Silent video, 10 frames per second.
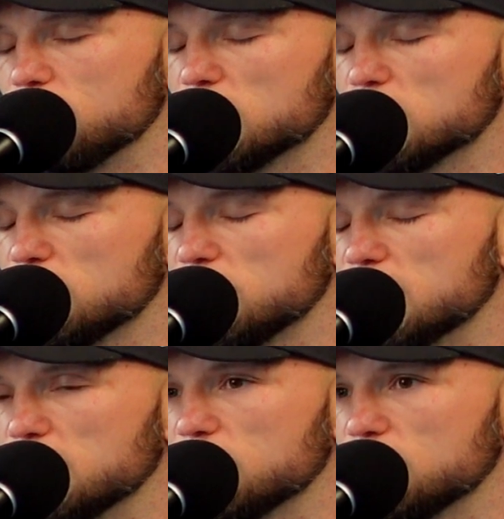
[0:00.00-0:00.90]
you know,
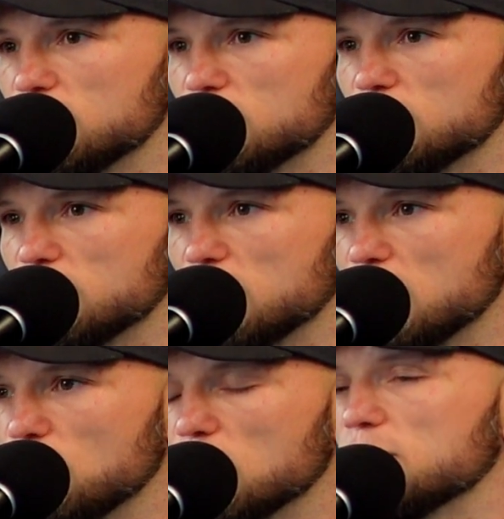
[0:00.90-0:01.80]
nicking
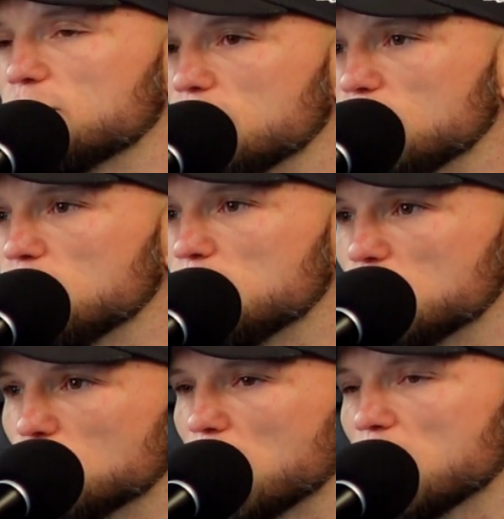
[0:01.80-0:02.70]
wallets from the gym
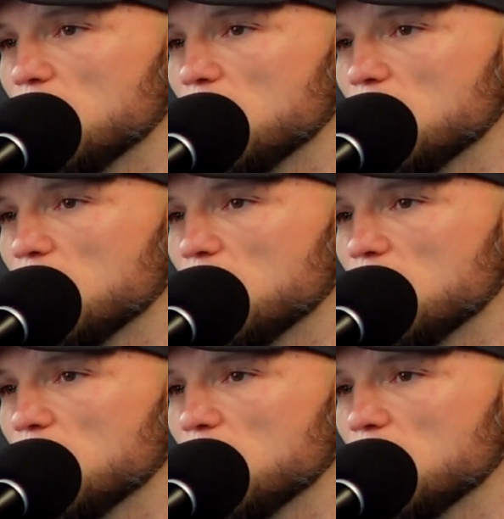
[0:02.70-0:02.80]
and all that, and I